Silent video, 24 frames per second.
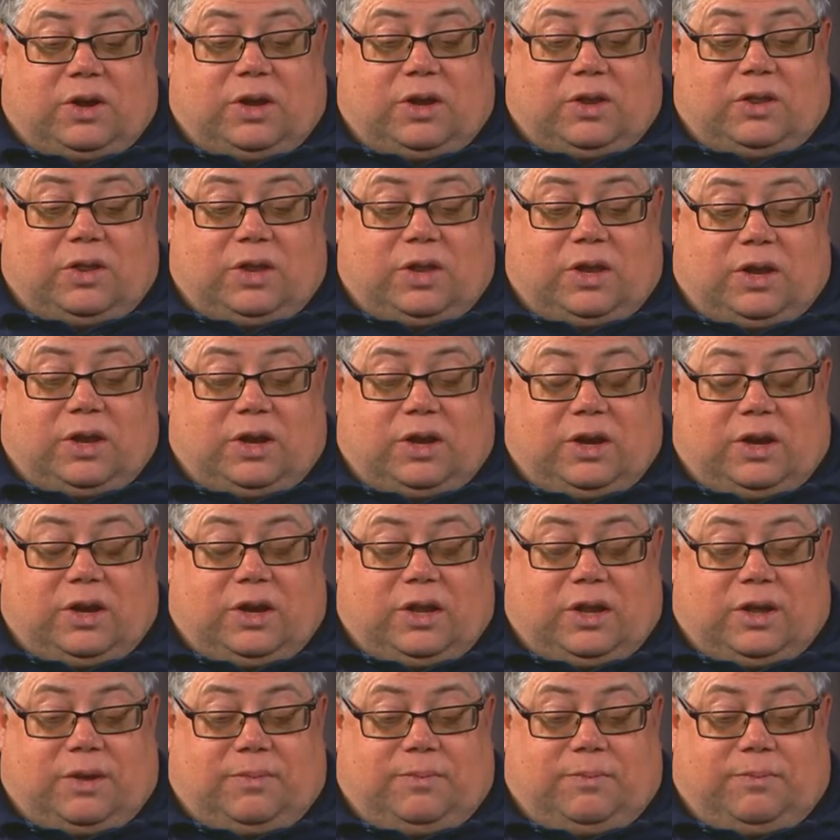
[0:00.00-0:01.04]
and
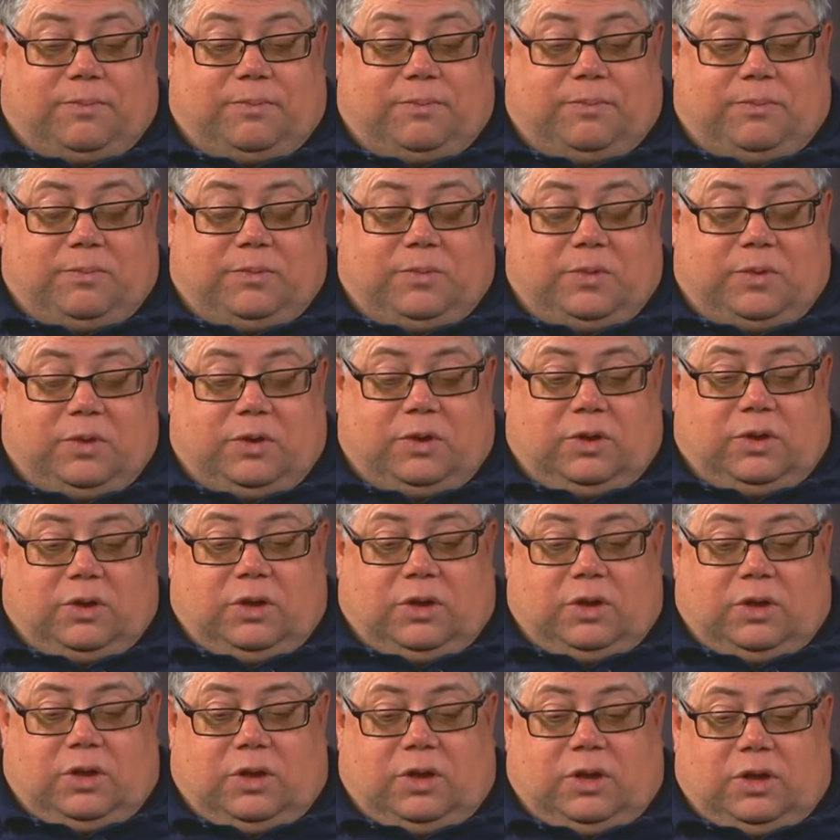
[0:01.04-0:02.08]
then
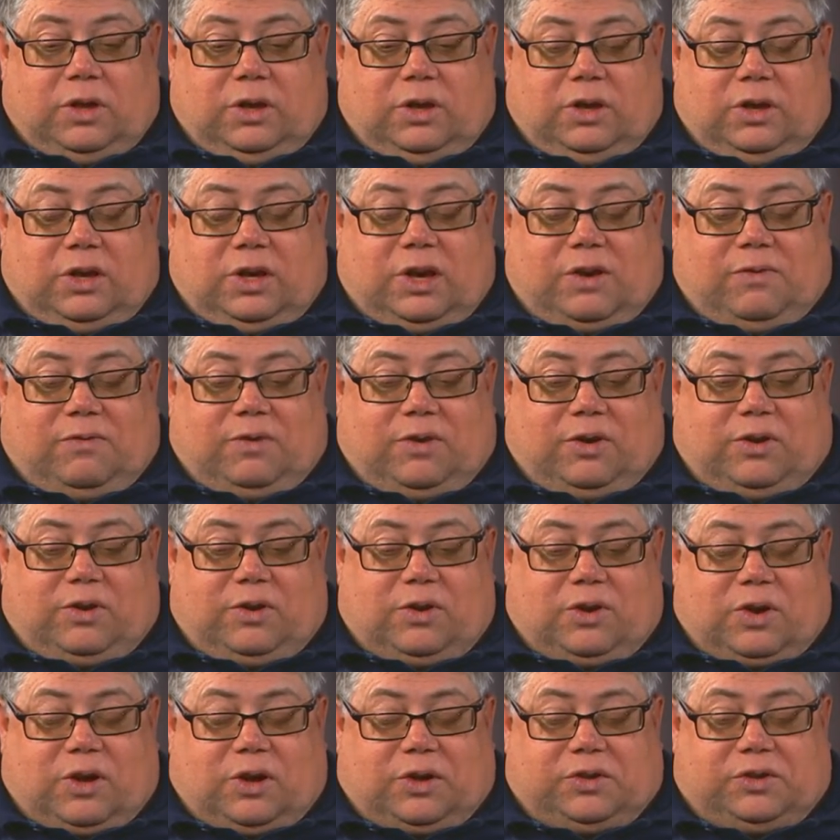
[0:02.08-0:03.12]
different
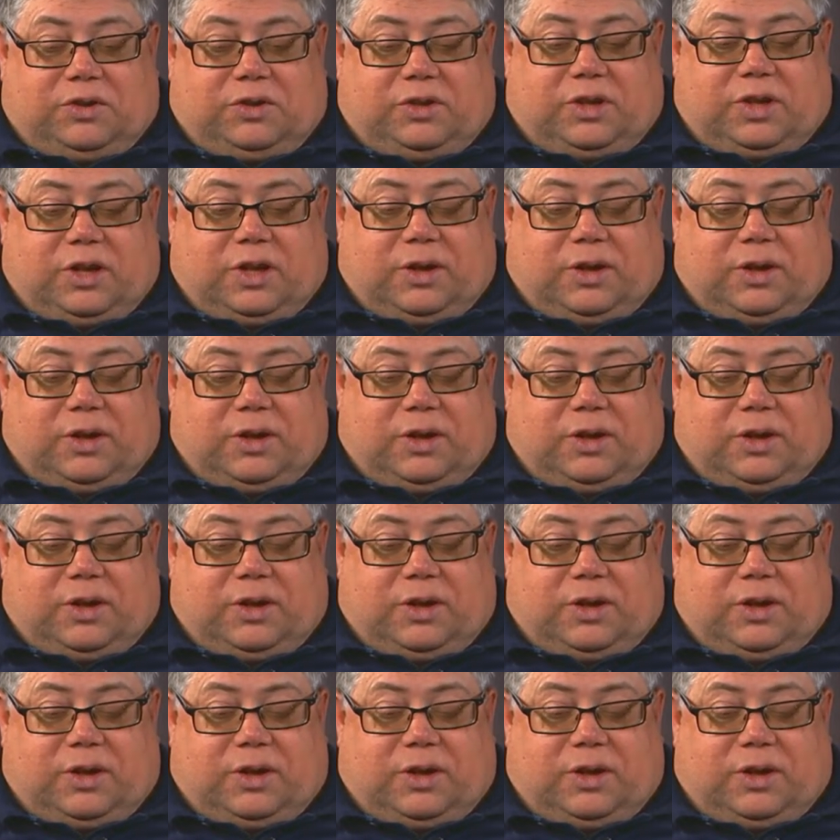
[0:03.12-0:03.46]
dogs.